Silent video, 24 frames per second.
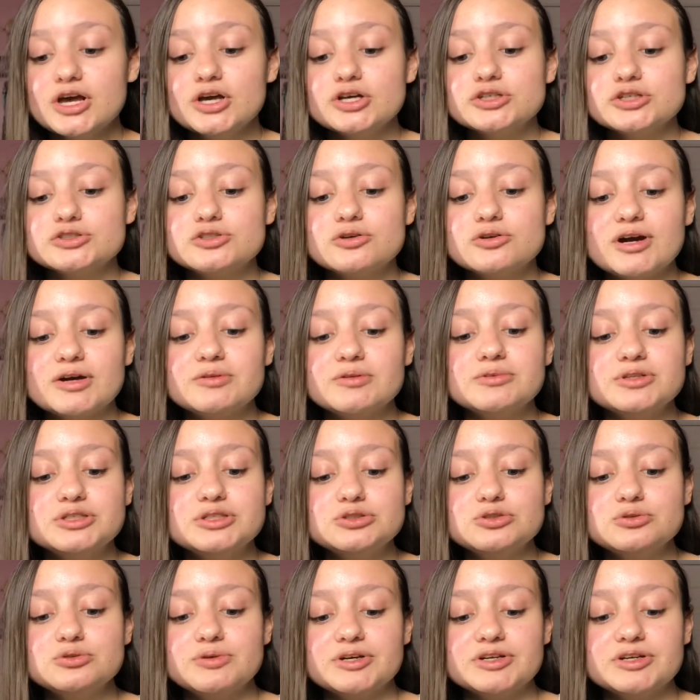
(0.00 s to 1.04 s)
So I really
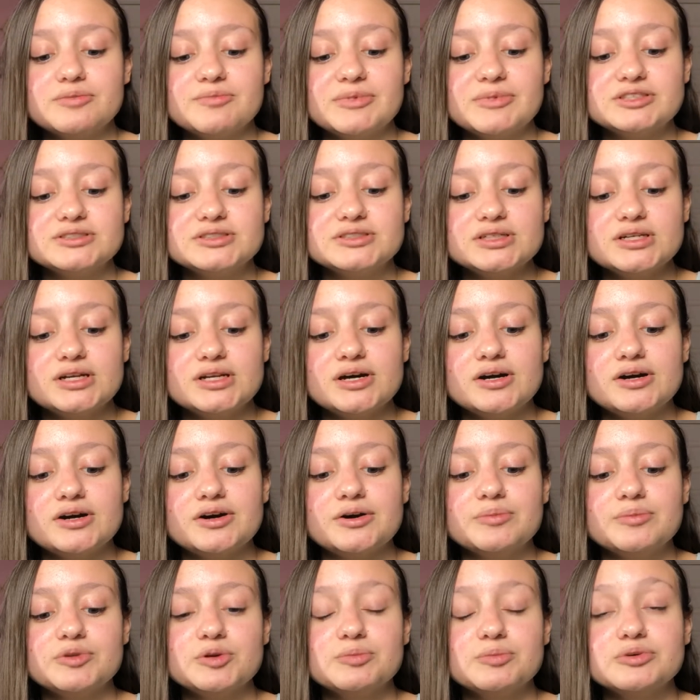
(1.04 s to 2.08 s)
do recommend it.
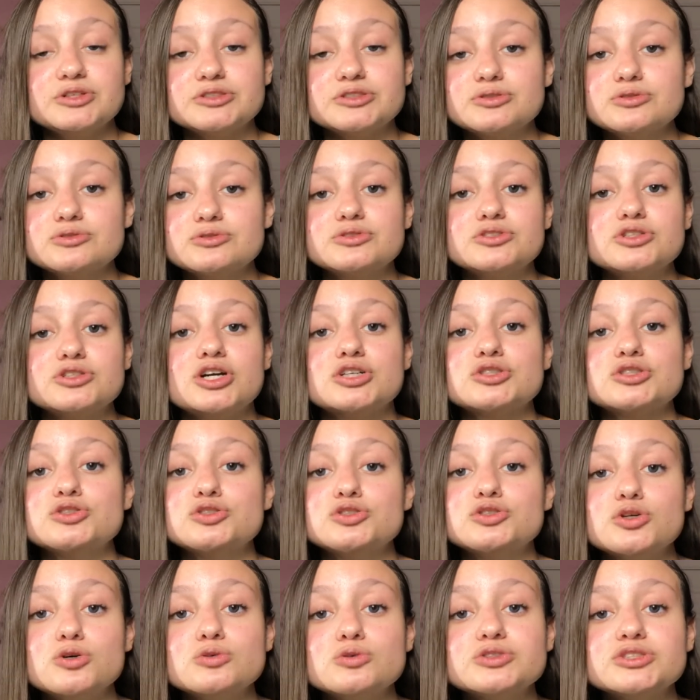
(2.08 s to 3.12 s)
The bristles are
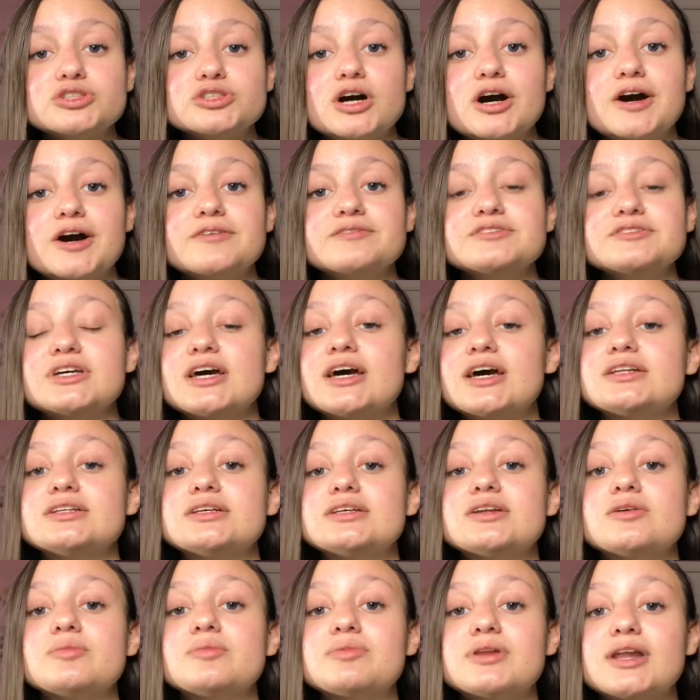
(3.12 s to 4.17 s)
so soft, and
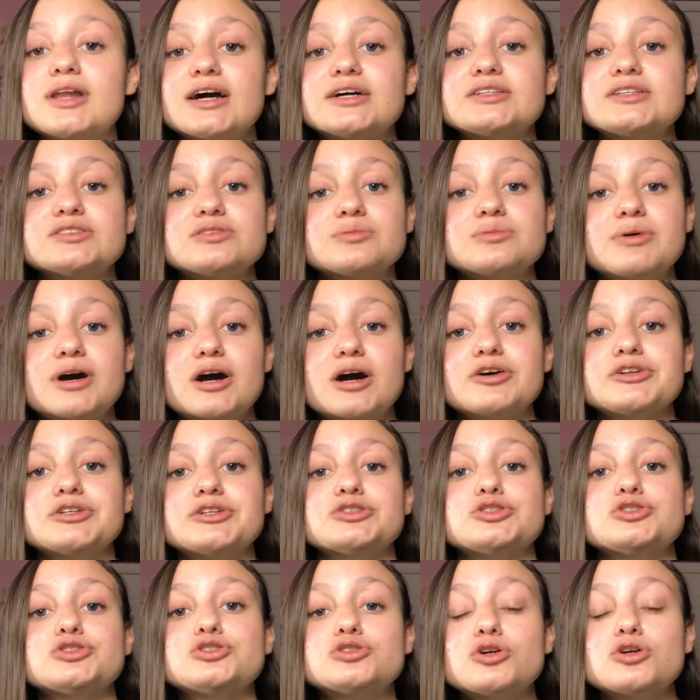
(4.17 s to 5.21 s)
it applies the powder
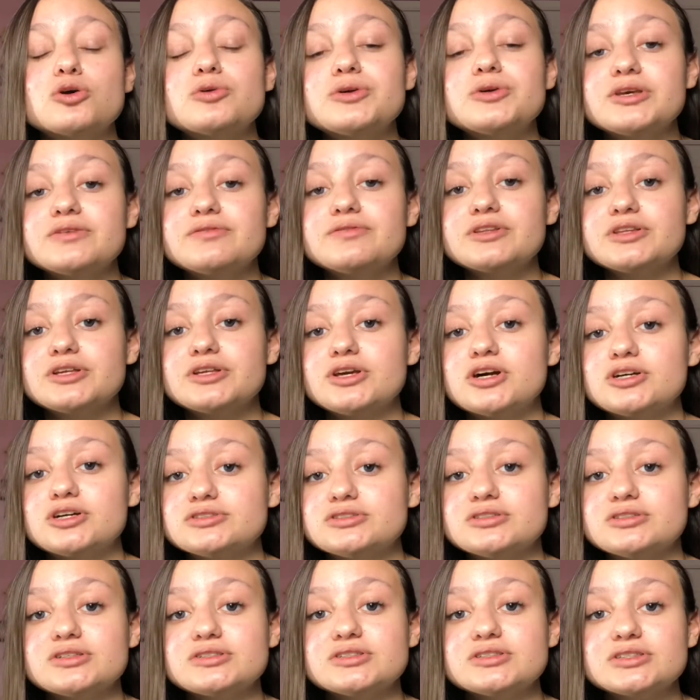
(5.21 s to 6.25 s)
so evenly
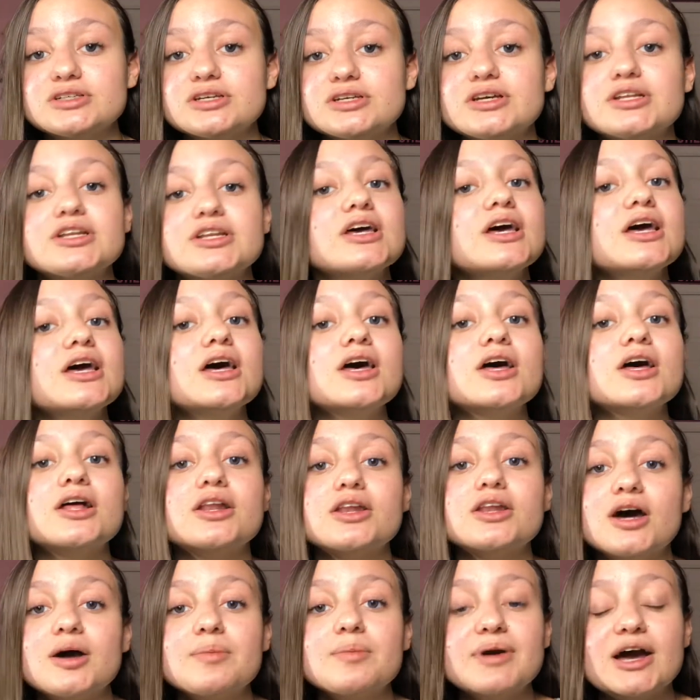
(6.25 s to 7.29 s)
onto the skin,
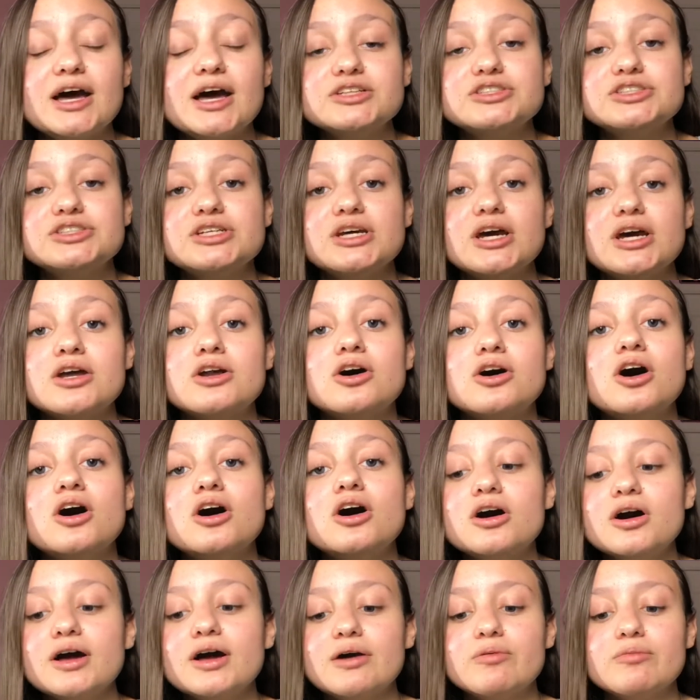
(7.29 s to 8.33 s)
not patchy at
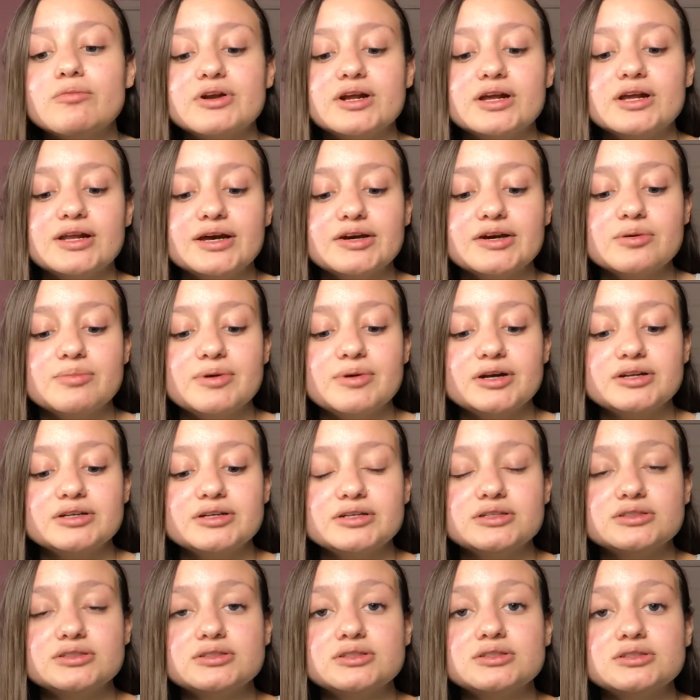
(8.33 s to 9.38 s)
all. And what I like about it,
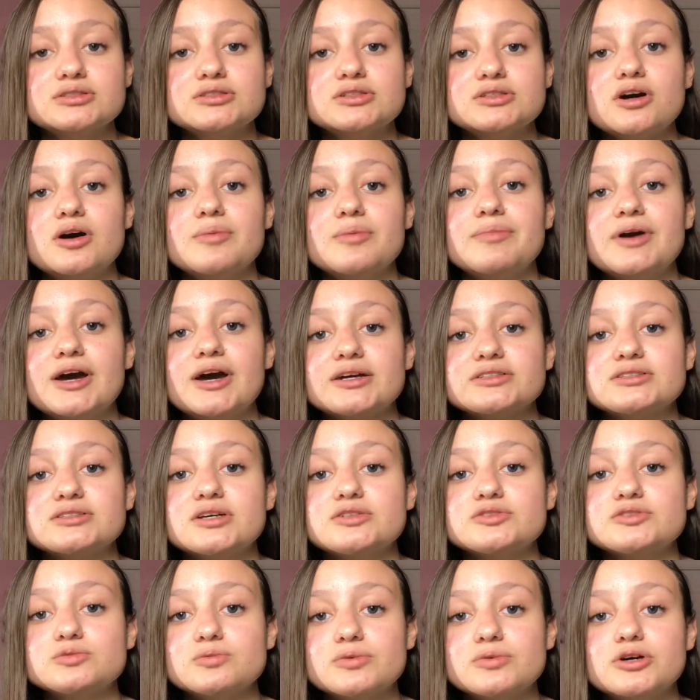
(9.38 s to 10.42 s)
it is compact
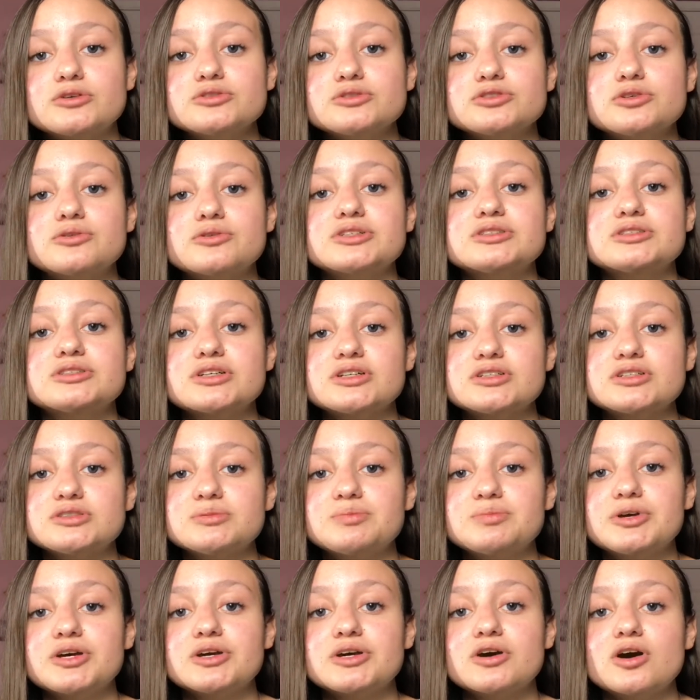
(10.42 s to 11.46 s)
as well, so it does
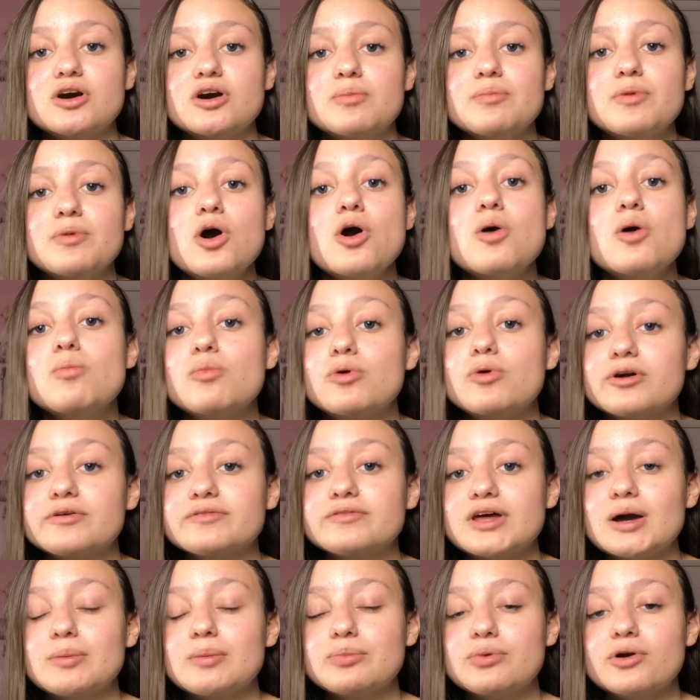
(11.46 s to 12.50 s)
pick up more of
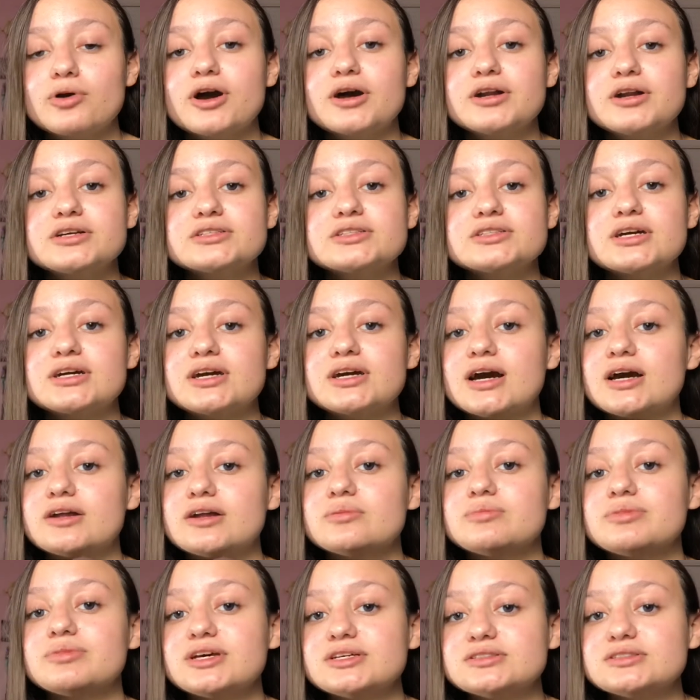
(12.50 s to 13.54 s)
that product and kind
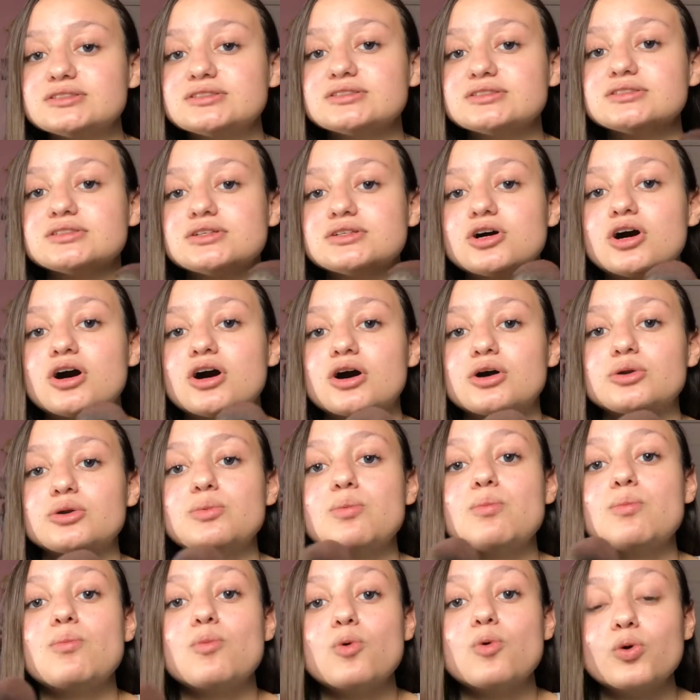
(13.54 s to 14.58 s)
of places it on
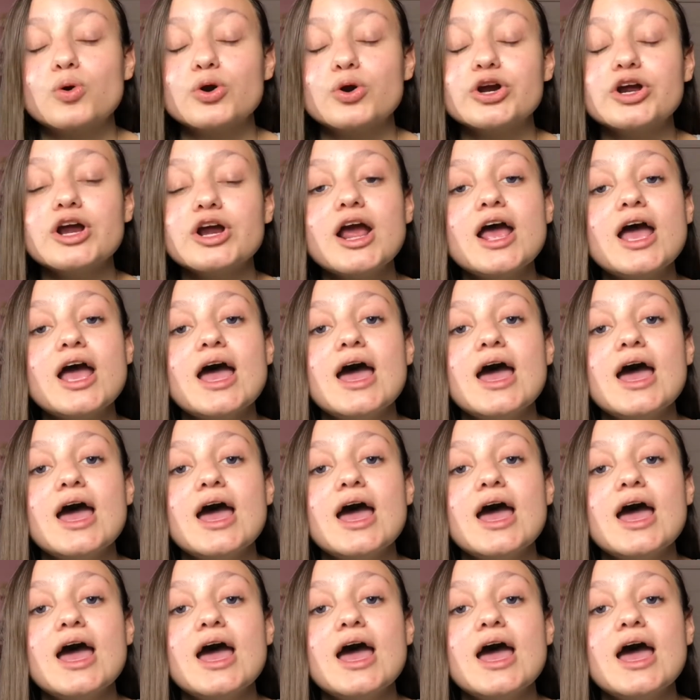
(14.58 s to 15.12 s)
more.